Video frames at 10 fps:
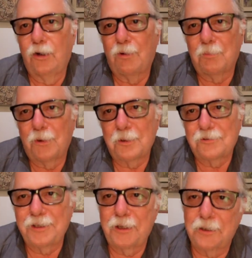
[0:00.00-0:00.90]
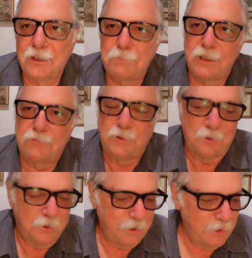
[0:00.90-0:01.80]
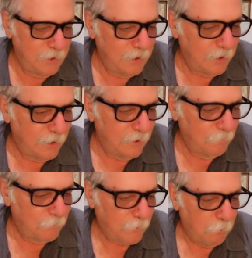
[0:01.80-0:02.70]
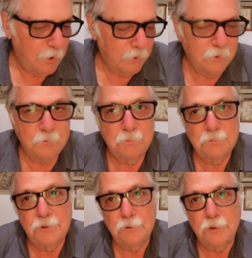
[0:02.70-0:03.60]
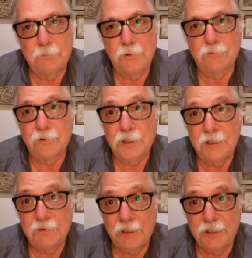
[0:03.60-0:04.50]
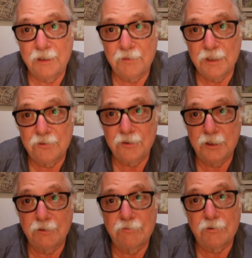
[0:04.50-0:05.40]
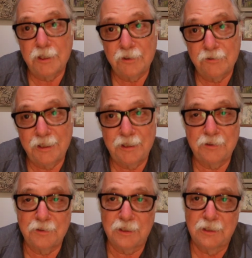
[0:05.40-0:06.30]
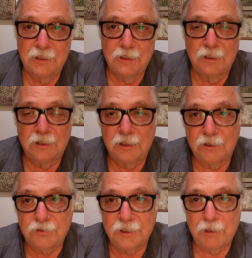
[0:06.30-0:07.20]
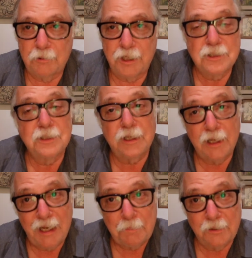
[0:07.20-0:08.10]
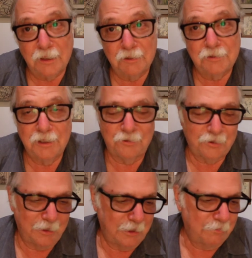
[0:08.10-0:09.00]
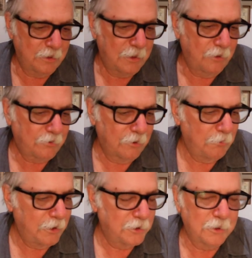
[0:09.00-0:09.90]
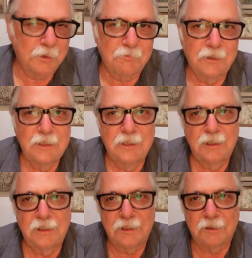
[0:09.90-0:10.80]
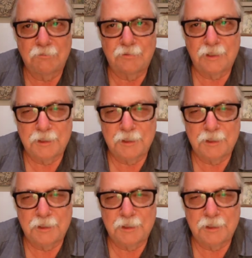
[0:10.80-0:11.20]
Well, buonasera, benvenuti. Welcome to a beautiful evening in the city of Firenze in the Tuscany region, the capital of Tuscany, the Tuscan region of